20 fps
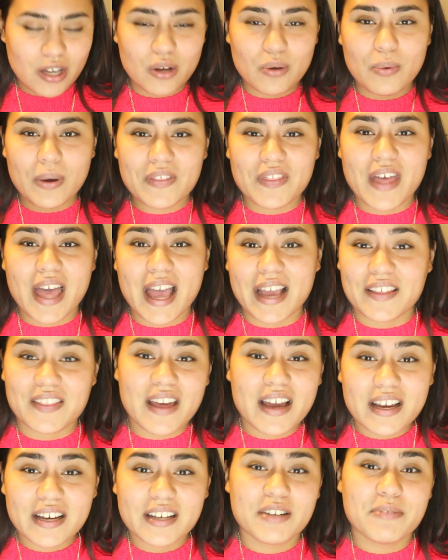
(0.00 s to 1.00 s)
what the heck?
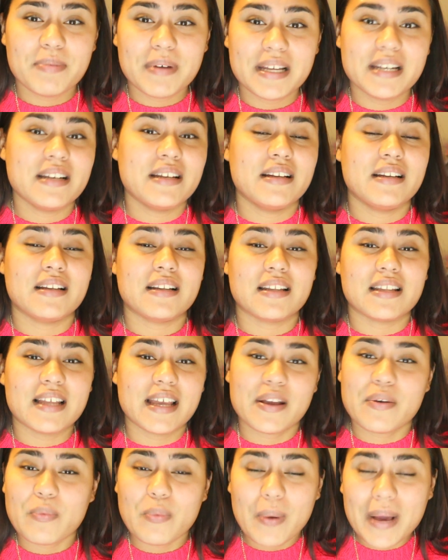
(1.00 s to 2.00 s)
That could have been,
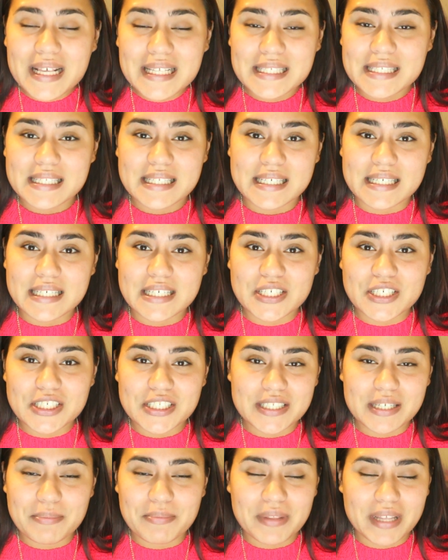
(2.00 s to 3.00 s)
like, wasted or
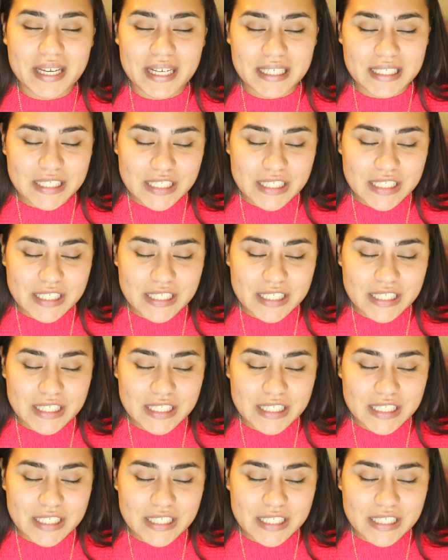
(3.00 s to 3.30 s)
something.